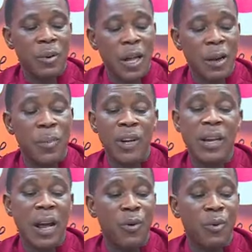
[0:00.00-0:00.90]

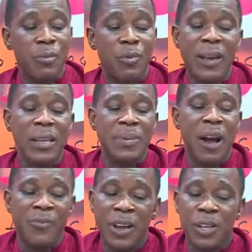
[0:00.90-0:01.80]
Bonia, why you be
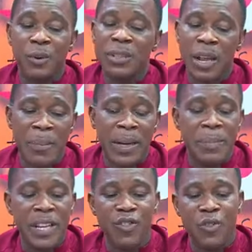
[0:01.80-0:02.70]
unfunctioned once I'm man by
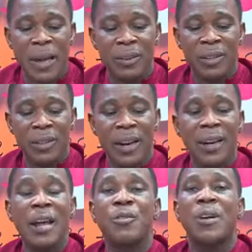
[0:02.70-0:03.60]
a Jumano.
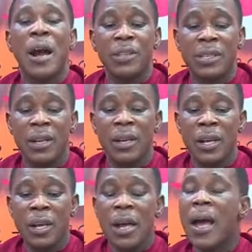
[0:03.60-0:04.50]
Nanado cry,
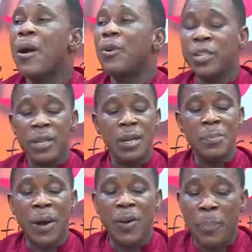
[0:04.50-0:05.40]
I was in the
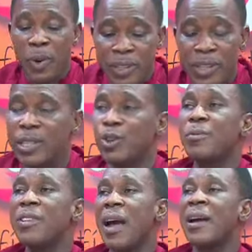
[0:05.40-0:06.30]
power point tea, so
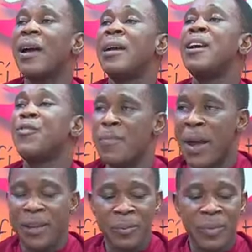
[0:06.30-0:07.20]
na ye Juma.
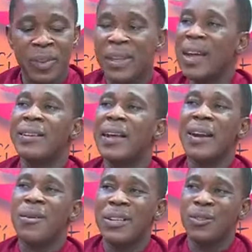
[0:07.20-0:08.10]
Yeah, then
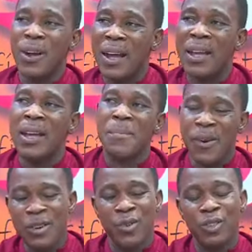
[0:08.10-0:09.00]
I was, and my
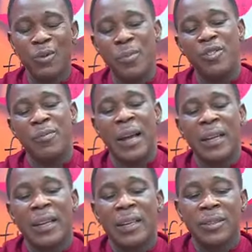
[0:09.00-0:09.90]
window is a bojuma.
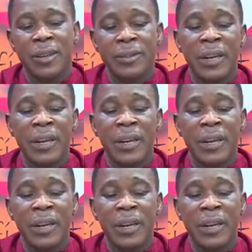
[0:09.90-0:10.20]
So.